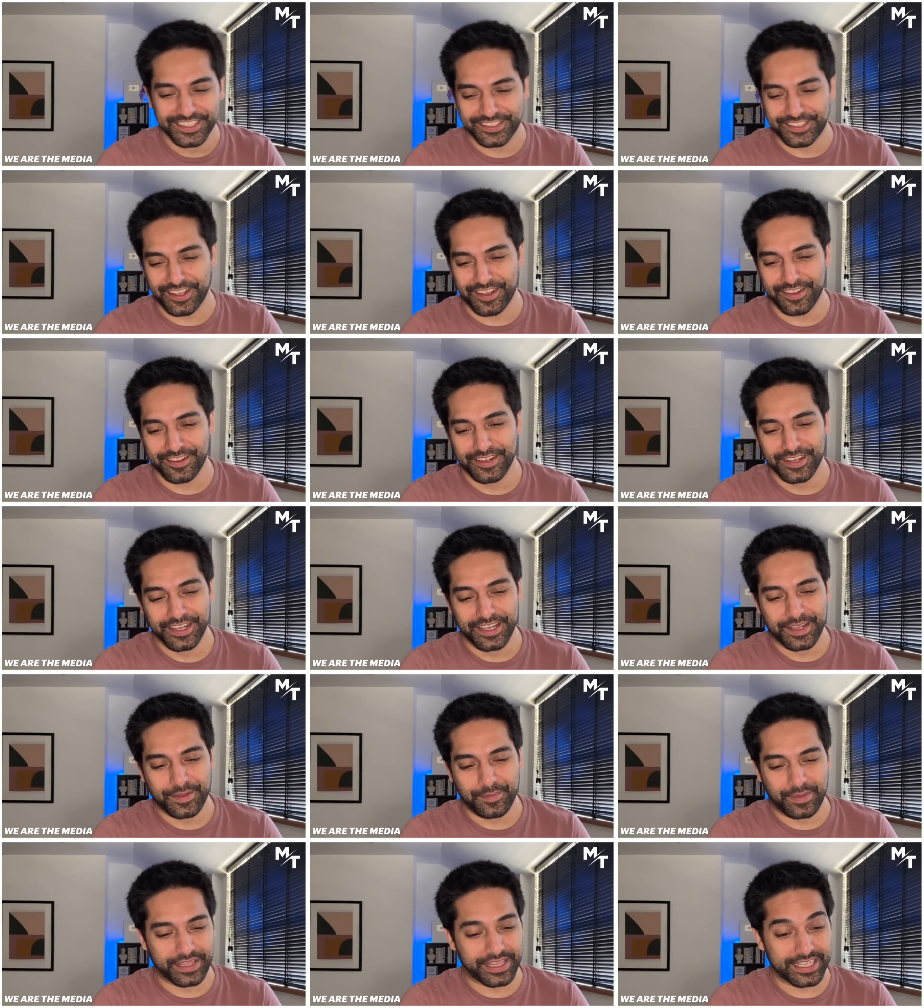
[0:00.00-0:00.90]
so,
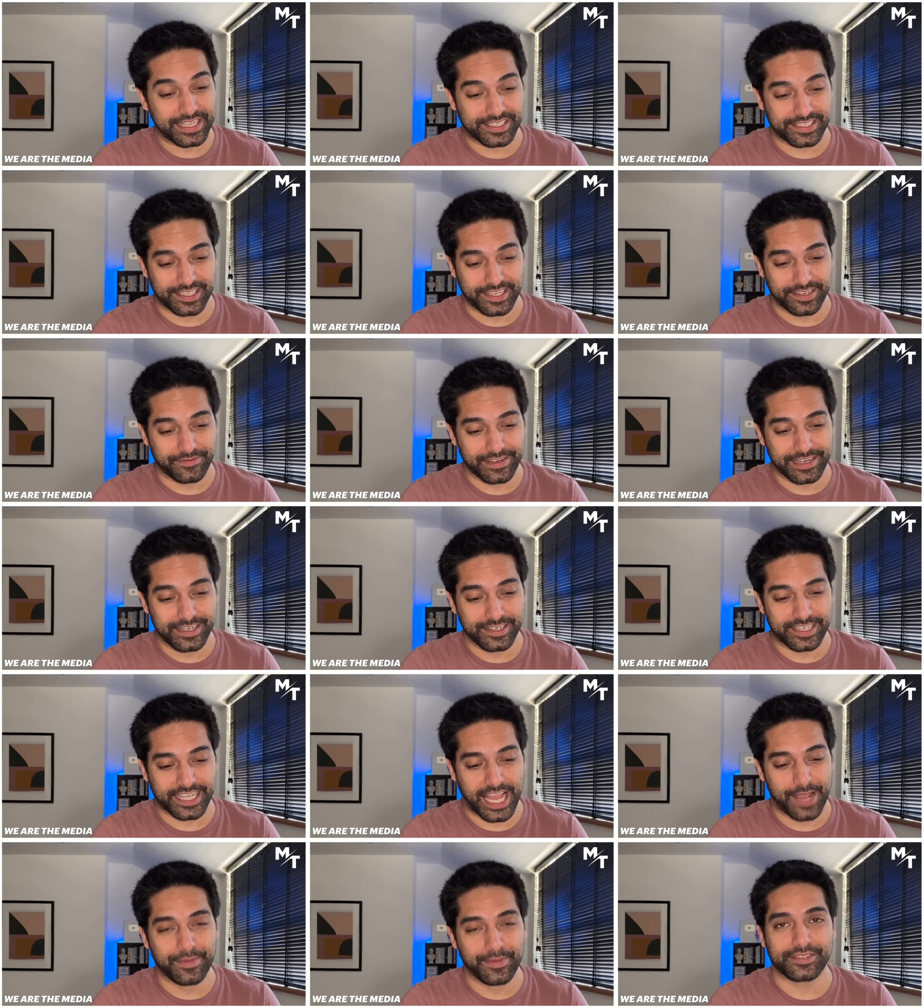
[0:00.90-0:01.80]
but this isn't really
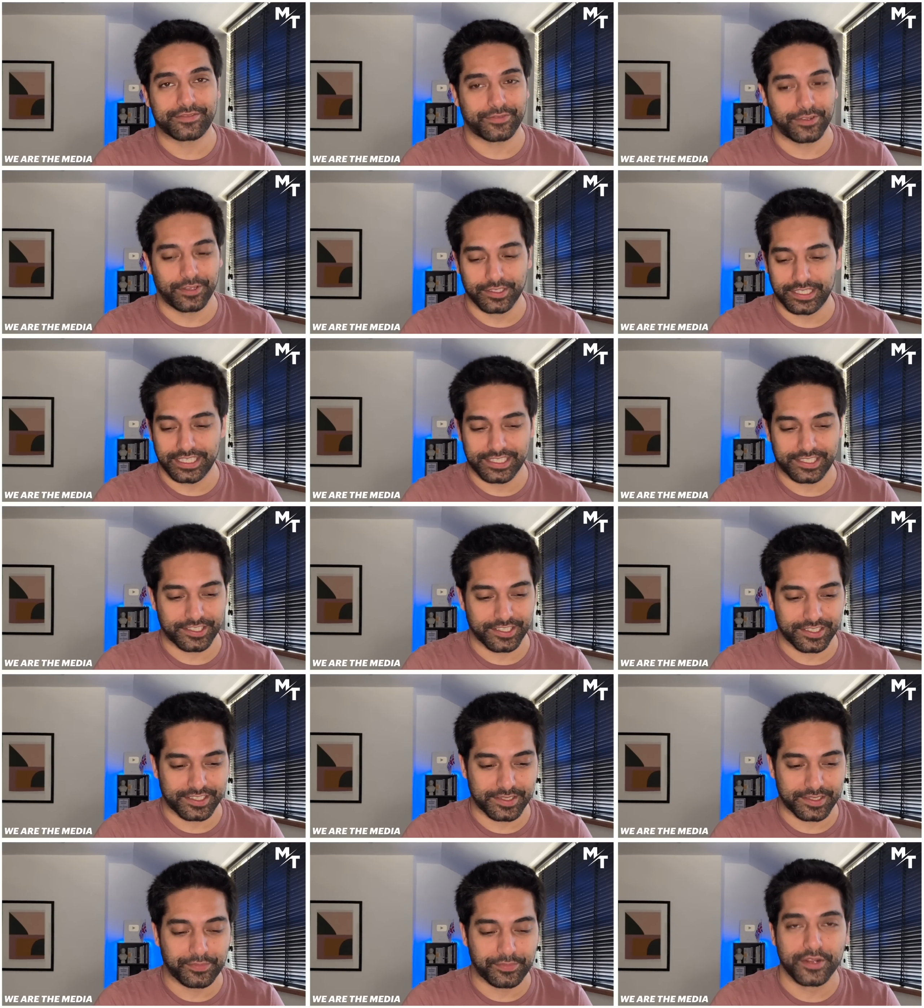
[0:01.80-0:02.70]
Kemi's fault, it's
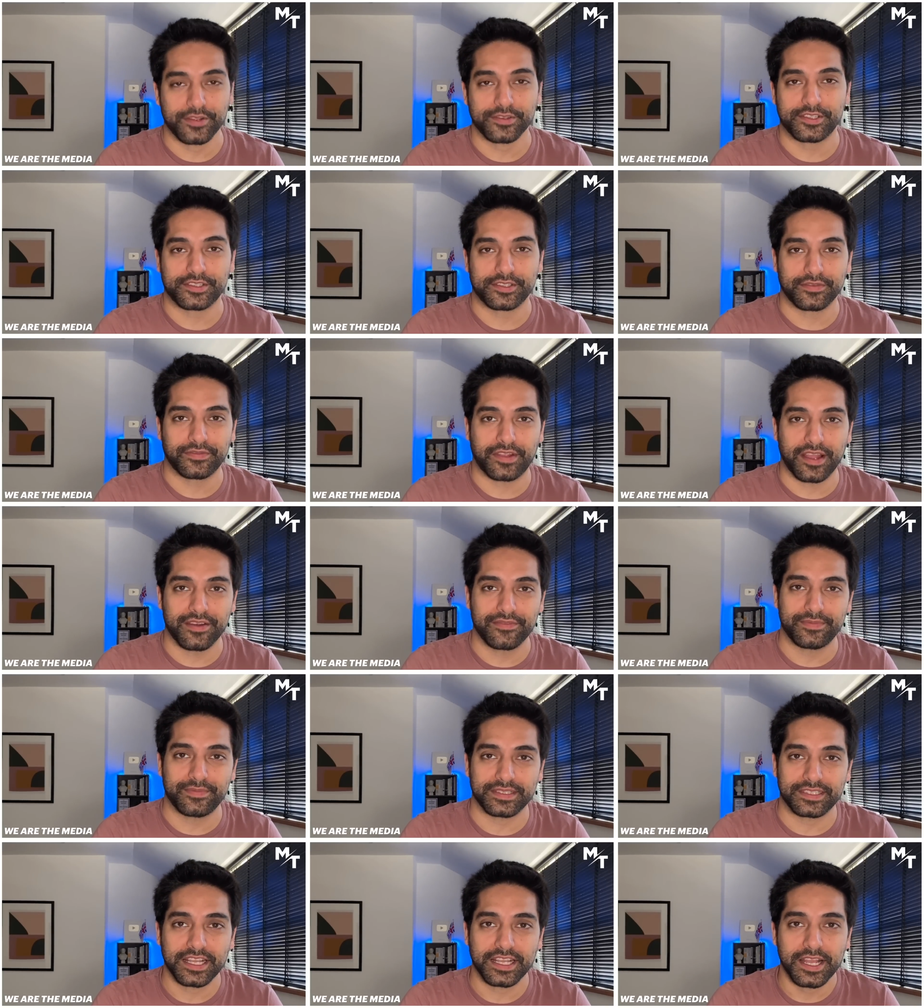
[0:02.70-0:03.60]
just the process of
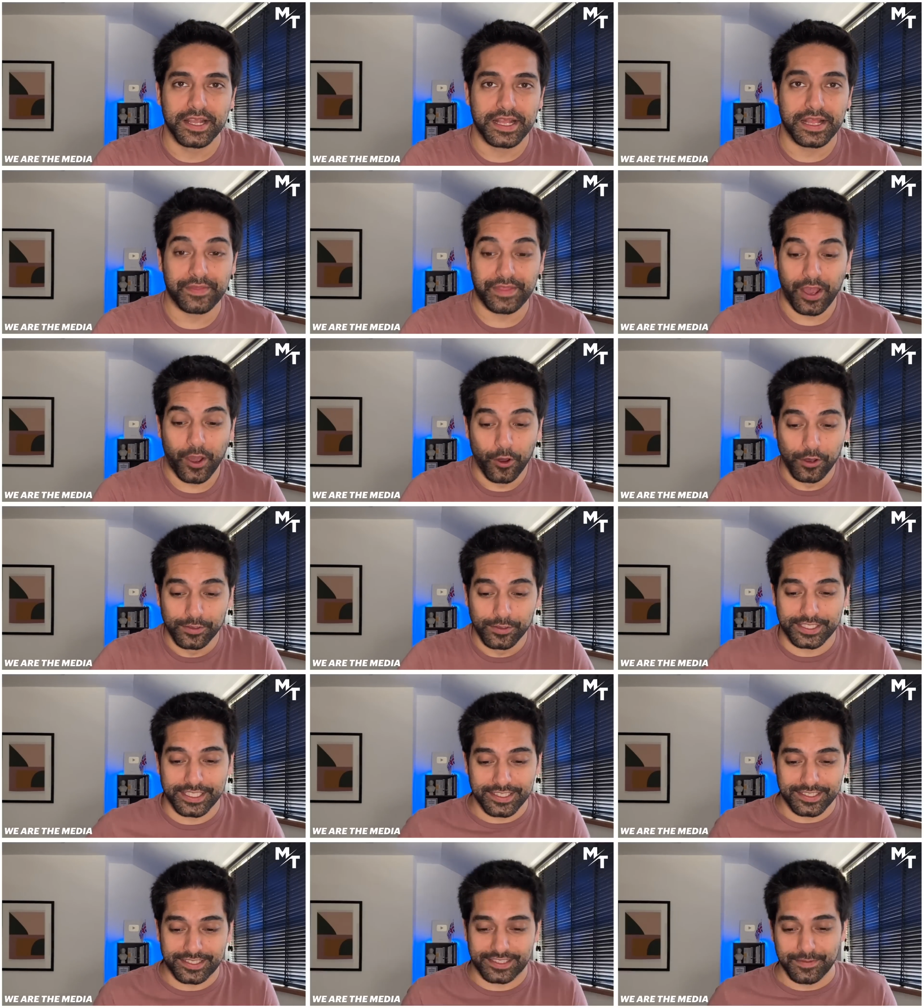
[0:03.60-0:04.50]
government. The whole
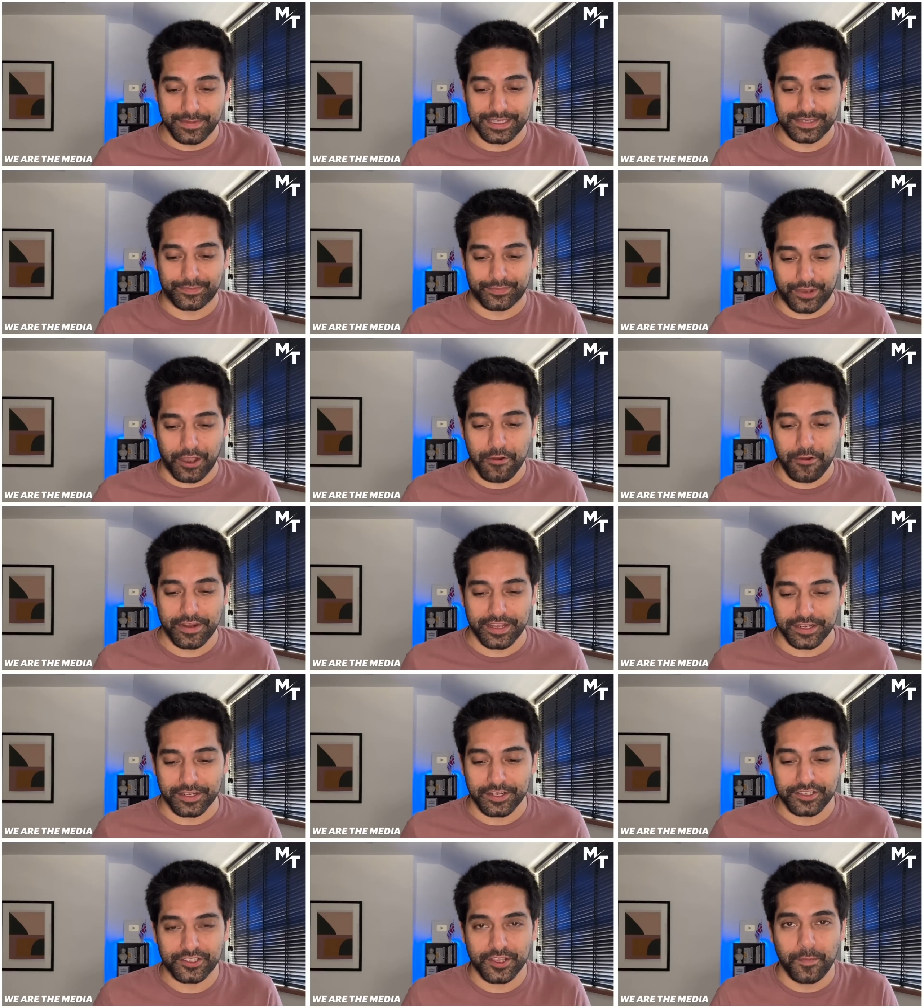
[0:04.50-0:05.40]
system is
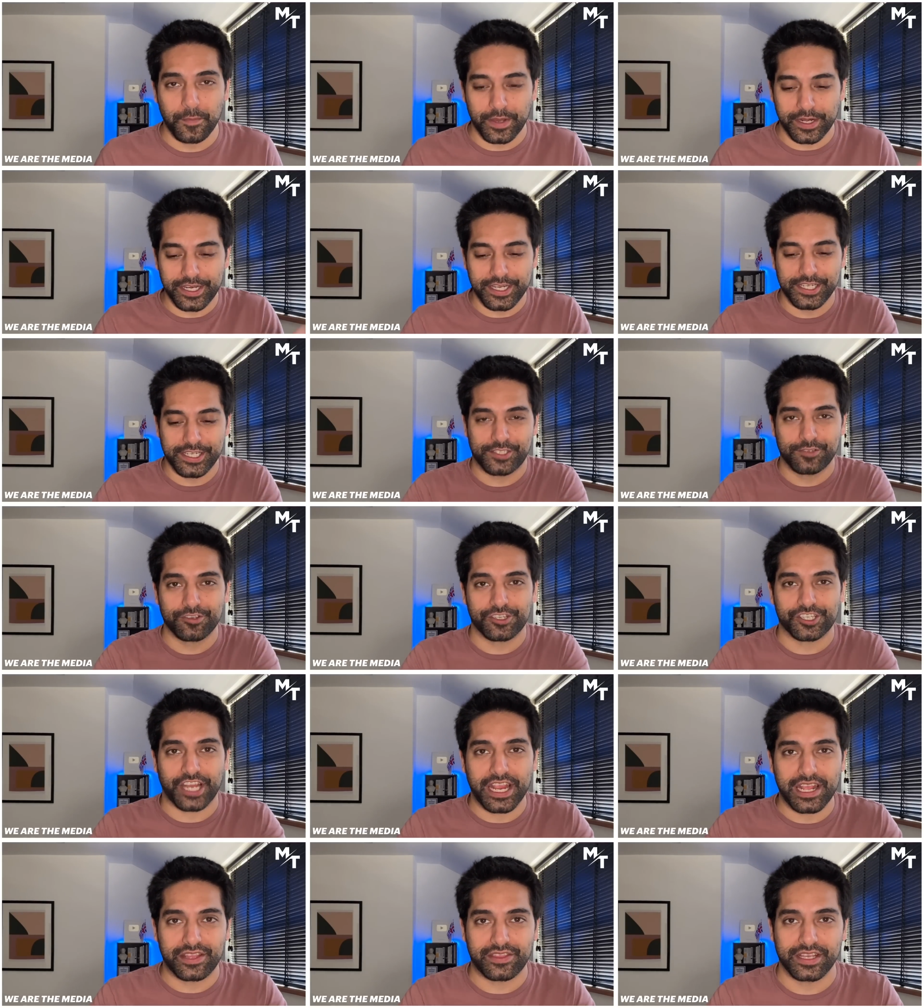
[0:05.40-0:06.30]
broken. Somebody needs to
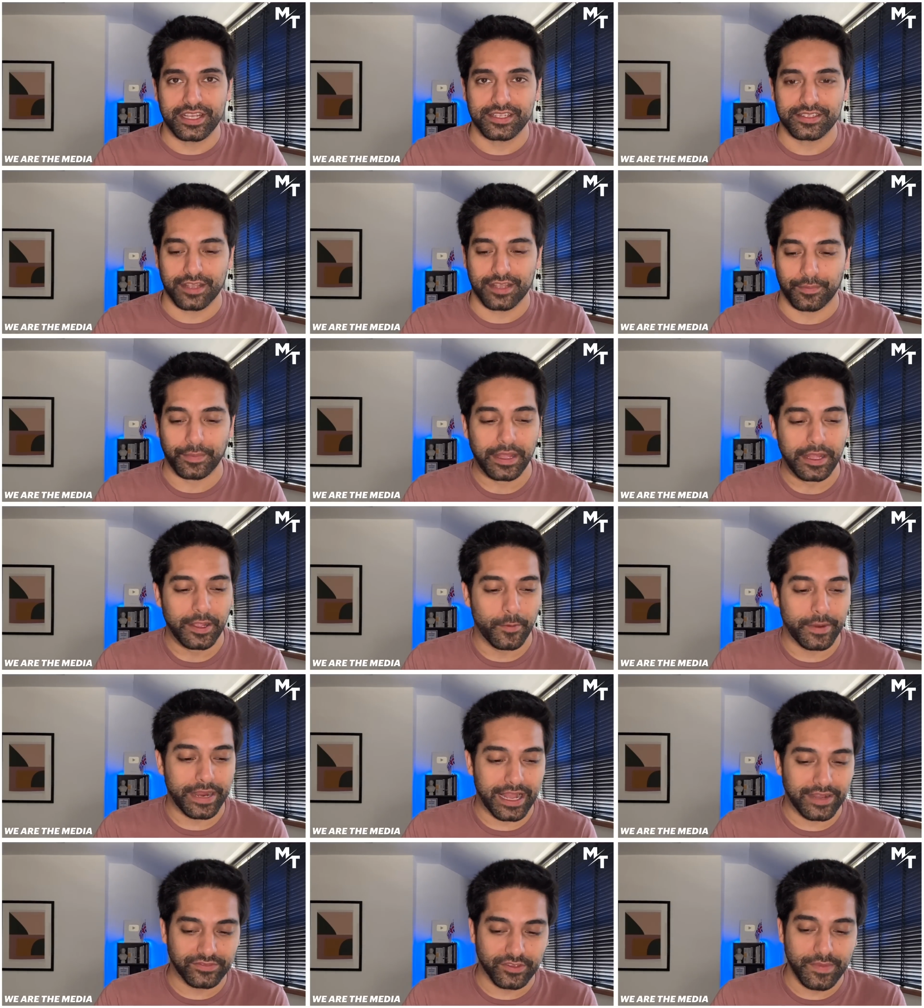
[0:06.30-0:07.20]
shake things up.
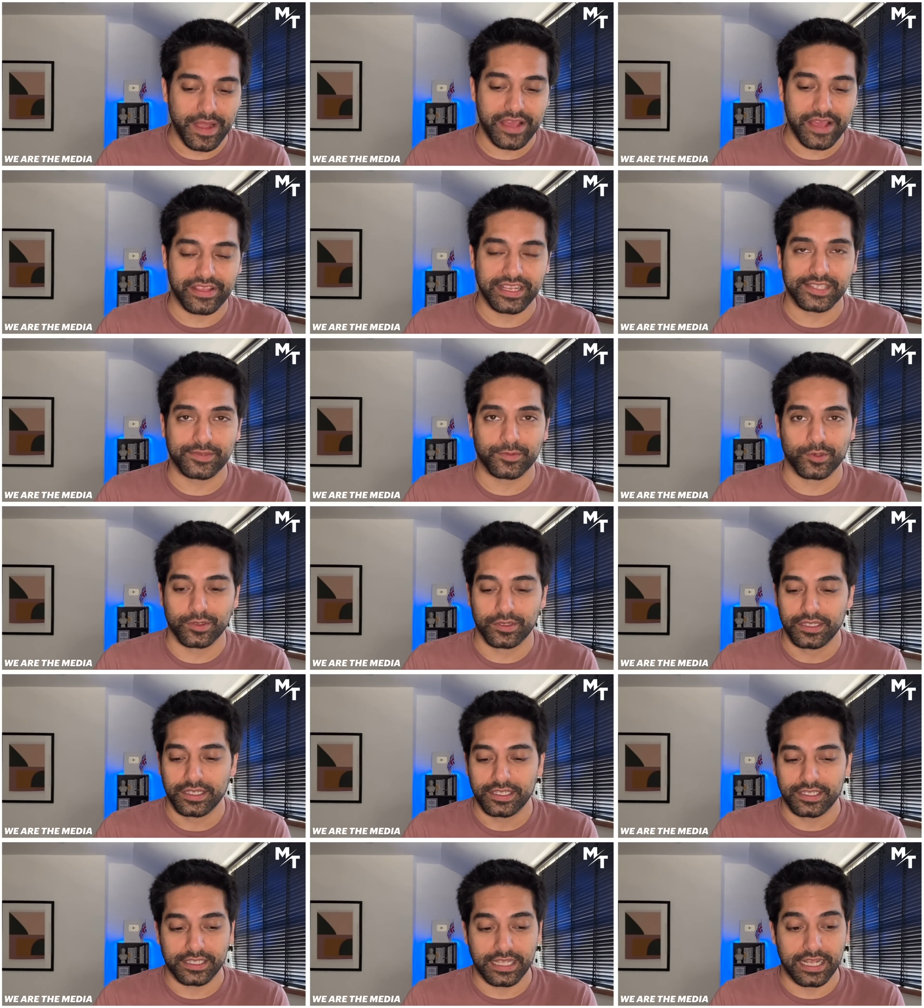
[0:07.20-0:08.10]
We have to make things more
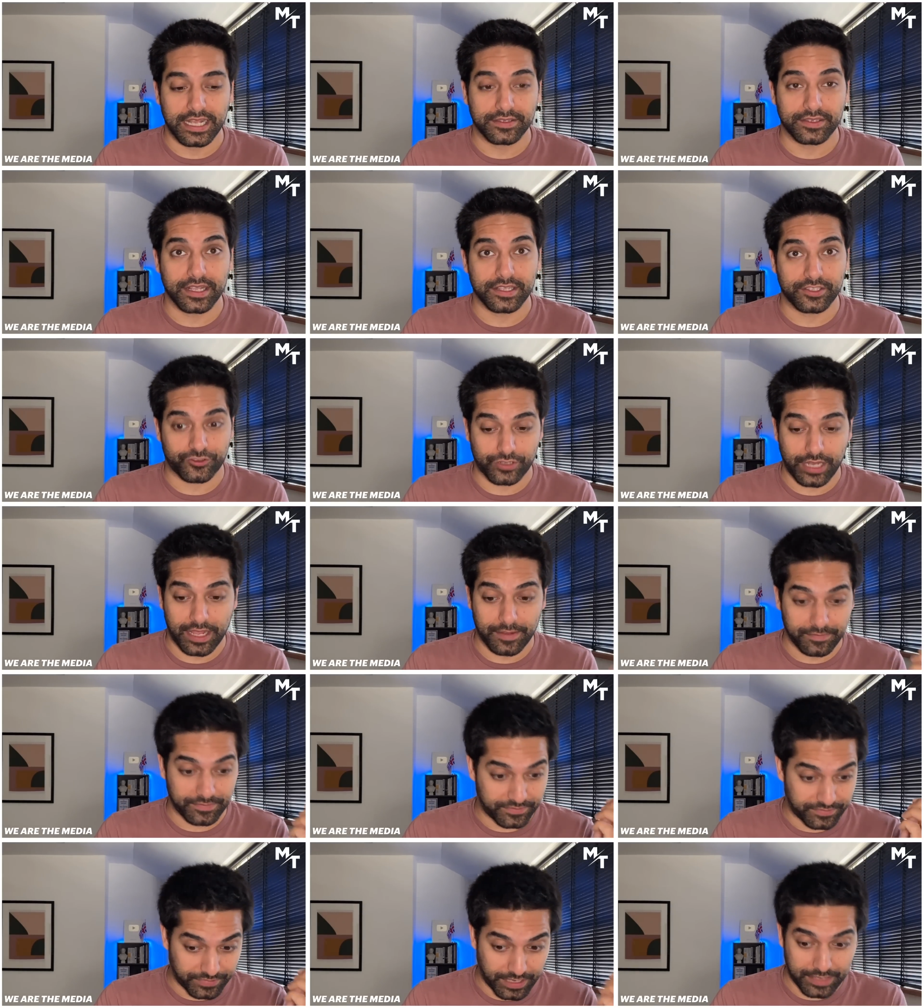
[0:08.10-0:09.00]
uh, uh
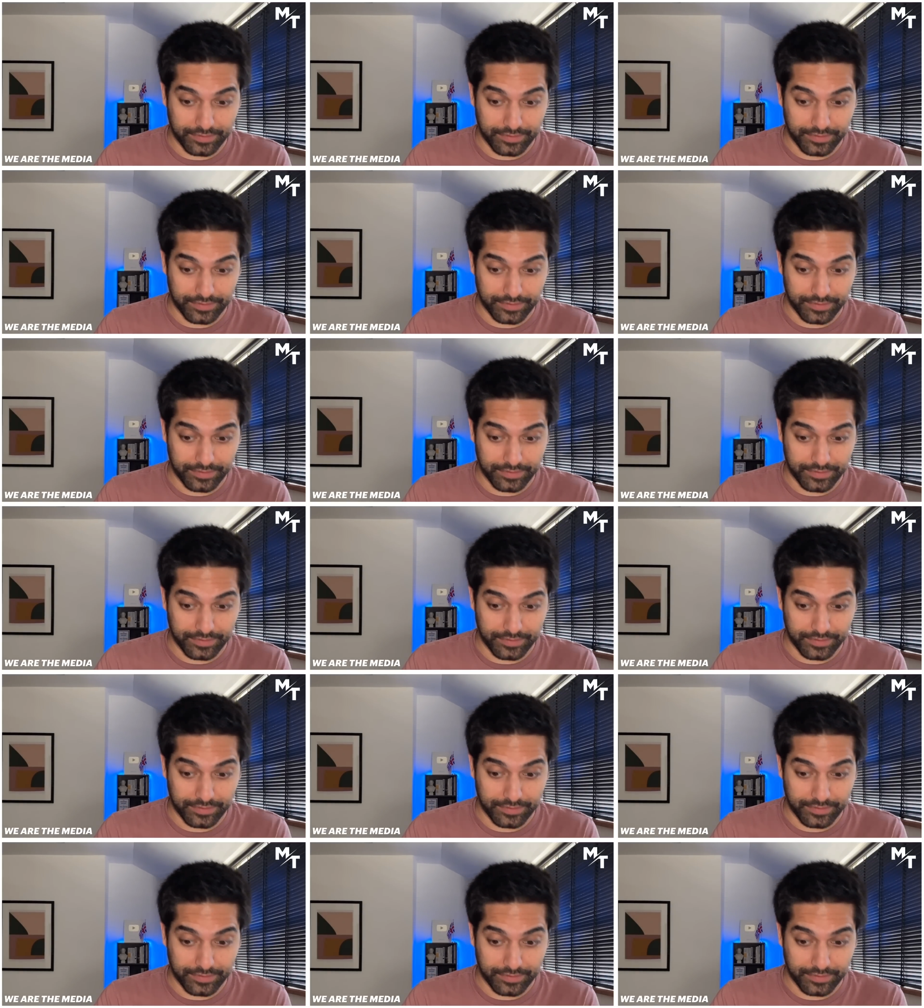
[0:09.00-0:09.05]
um,